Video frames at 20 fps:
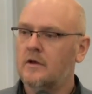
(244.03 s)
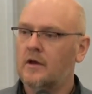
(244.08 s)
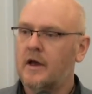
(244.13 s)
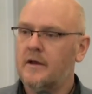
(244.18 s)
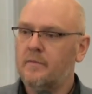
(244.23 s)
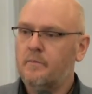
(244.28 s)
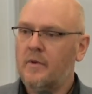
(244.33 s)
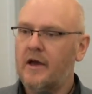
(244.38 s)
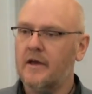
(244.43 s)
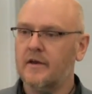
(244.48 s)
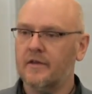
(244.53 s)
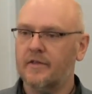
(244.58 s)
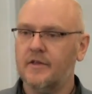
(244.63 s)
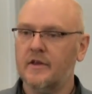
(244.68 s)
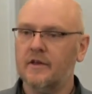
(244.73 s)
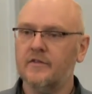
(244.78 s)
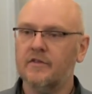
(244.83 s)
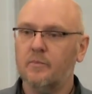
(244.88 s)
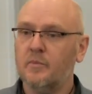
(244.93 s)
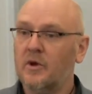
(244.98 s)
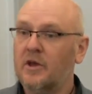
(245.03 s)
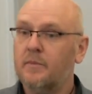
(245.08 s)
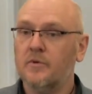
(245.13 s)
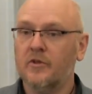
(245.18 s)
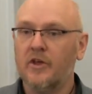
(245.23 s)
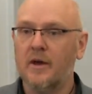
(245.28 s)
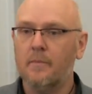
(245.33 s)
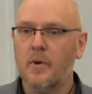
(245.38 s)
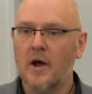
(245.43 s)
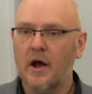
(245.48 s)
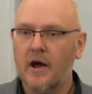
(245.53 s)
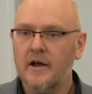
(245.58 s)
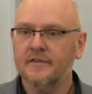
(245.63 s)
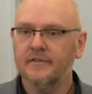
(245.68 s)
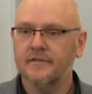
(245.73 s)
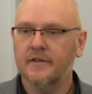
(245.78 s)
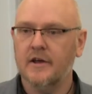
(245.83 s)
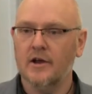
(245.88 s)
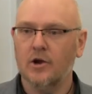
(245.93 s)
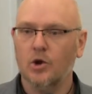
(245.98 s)
And back then, the people that
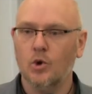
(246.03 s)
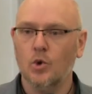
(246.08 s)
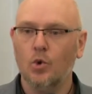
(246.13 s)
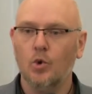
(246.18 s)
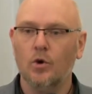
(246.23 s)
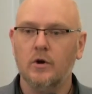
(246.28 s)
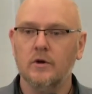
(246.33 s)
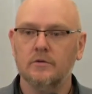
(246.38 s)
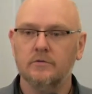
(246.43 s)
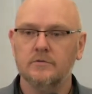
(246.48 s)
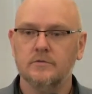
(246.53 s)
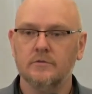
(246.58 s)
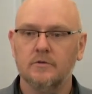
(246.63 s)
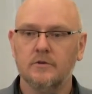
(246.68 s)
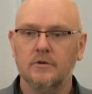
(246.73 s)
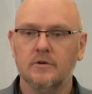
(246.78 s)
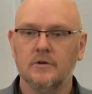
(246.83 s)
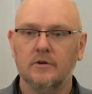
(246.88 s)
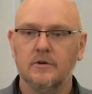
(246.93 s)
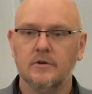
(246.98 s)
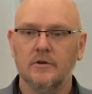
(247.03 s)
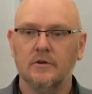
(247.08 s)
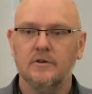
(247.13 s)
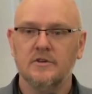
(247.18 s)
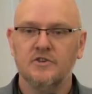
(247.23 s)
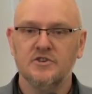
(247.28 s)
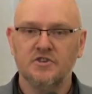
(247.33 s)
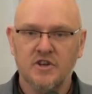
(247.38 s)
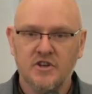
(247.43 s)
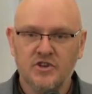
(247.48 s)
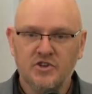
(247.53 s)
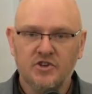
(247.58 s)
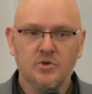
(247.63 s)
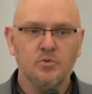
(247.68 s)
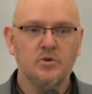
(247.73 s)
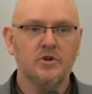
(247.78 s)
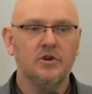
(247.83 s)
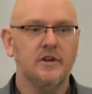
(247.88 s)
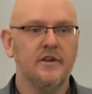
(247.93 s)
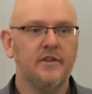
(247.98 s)
passed that law
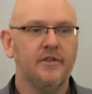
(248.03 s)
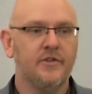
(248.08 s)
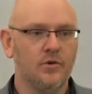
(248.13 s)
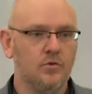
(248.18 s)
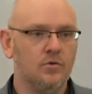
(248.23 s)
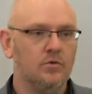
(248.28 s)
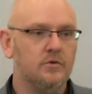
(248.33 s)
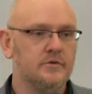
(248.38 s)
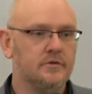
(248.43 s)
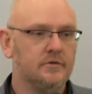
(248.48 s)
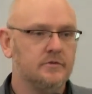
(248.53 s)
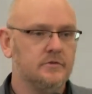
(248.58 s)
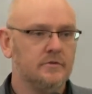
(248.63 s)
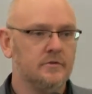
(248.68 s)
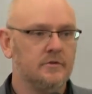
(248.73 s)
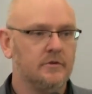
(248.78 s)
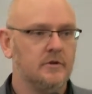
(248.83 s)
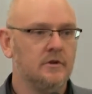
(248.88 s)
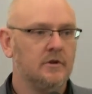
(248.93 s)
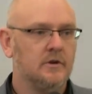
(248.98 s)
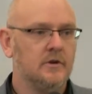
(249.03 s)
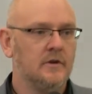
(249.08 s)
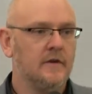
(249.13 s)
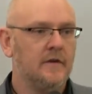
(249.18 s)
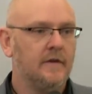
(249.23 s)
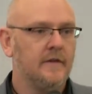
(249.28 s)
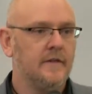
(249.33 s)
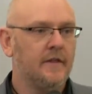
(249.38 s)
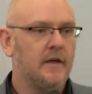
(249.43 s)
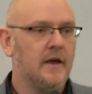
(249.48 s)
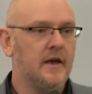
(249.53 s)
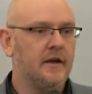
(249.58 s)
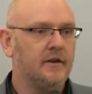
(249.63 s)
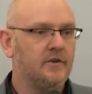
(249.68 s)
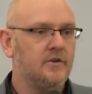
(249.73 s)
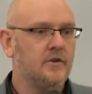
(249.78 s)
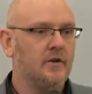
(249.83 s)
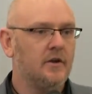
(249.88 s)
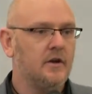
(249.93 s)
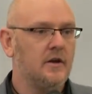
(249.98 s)
genuinely thought that
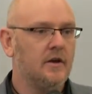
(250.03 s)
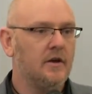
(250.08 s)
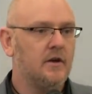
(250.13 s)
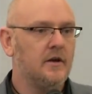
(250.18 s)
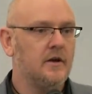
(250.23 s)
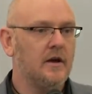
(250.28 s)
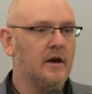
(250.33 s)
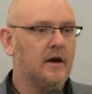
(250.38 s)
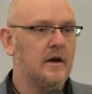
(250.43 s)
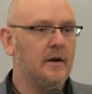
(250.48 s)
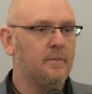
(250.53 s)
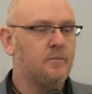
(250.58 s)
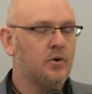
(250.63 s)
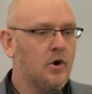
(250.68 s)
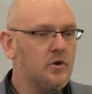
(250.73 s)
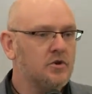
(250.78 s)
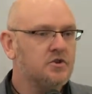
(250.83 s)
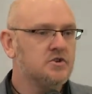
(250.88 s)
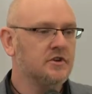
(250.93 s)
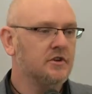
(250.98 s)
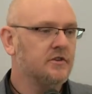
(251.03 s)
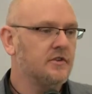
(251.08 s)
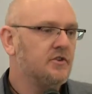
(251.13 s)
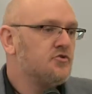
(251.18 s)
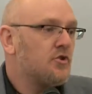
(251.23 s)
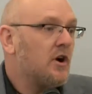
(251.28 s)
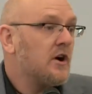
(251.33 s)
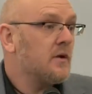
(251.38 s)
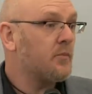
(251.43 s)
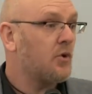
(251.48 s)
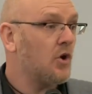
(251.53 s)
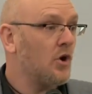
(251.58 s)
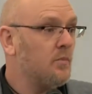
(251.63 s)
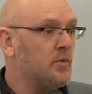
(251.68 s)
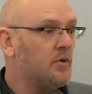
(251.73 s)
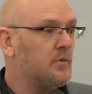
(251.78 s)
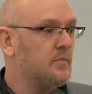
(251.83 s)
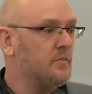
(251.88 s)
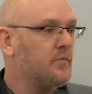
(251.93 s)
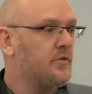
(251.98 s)
approaching the drug
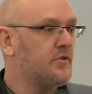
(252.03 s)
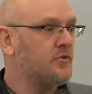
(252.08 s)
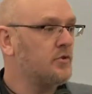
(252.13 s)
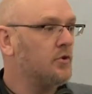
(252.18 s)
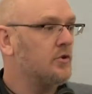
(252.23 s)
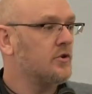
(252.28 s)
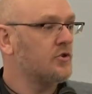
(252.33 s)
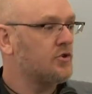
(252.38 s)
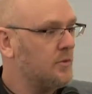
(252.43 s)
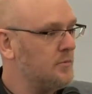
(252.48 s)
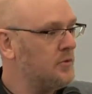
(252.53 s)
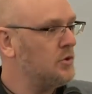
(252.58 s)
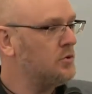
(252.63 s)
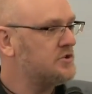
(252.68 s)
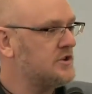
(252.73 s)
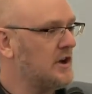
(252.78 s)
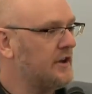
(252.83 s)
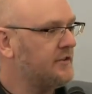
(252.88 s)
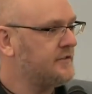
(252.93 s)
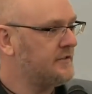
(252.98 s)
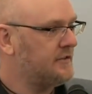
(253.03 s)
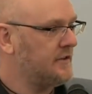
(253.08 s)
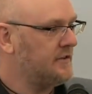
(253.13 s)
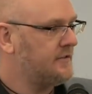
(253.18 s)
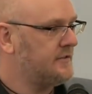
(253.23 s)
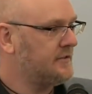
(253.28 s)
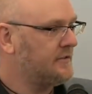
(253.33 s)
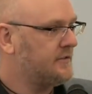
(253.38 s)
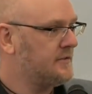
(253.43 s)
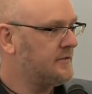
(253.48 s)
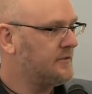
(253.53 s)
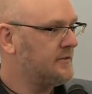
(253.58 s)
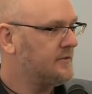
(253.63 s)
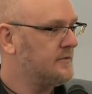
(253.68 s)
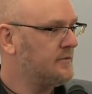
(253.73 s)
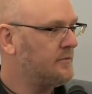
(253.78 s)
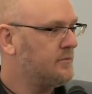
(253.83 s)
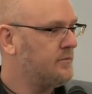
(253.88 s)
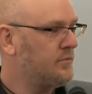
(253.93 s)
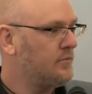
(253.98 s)
problem through a criminal justice
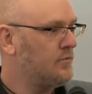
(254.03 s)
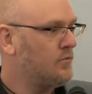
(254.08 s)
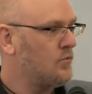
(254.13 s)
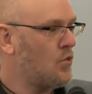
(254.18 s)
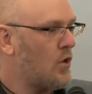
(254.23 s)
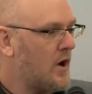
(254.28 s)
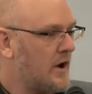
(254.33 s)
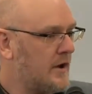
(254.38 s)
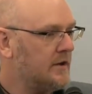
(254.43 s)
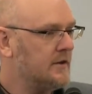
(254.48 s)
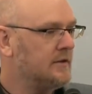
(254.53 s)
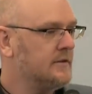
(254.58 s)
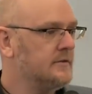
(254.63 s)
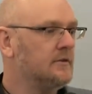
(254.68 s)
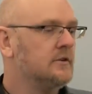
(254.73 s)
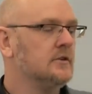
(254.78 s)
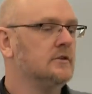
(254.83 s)
way,